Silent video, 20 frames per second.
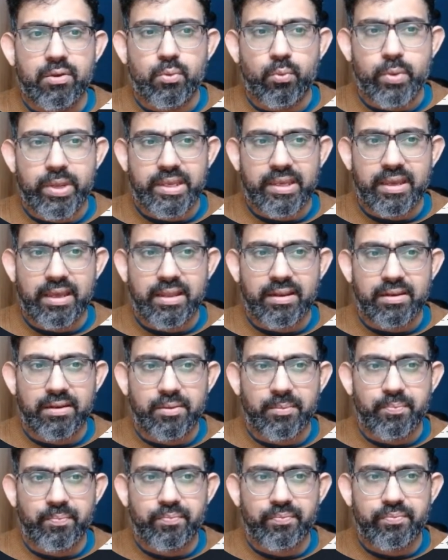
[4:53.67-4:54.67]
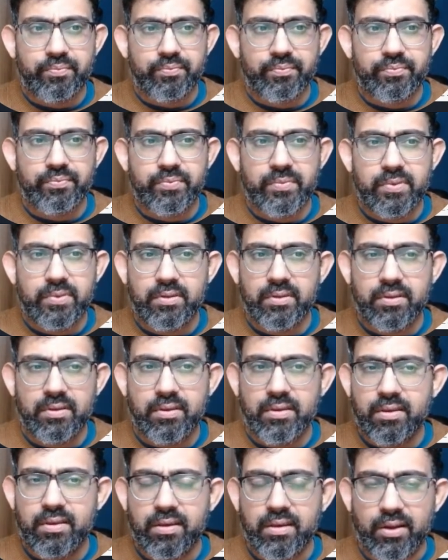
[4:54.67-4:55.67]
We can
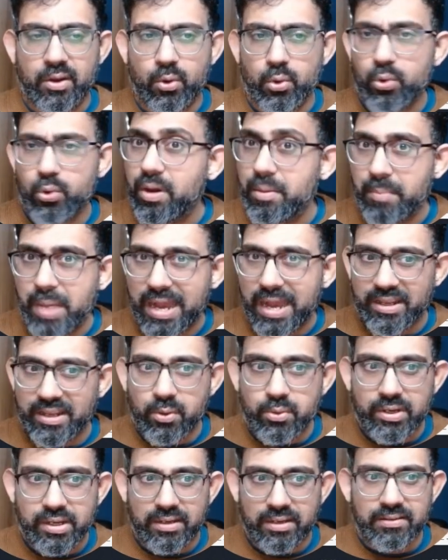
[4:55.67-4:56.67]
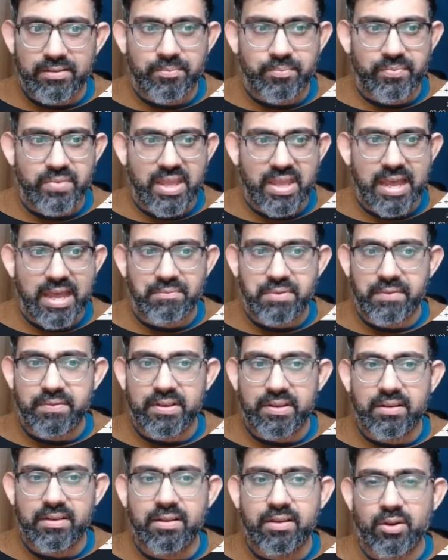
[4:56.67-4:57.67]
go to our background color, and we
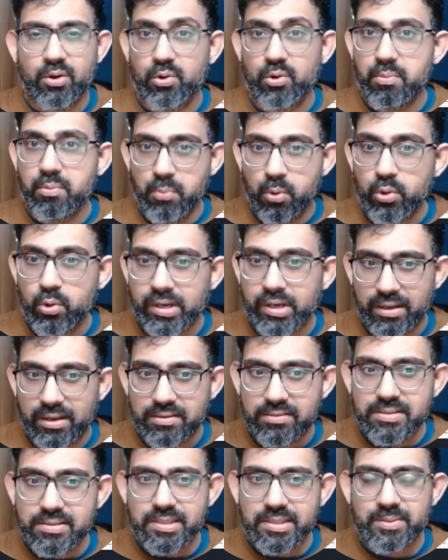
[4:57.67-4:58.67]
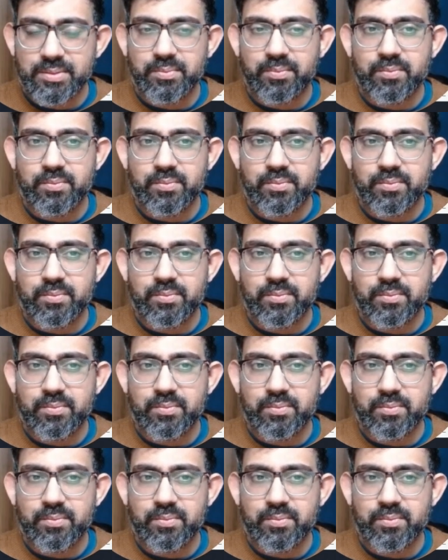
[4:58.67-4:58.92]
will go to more colors.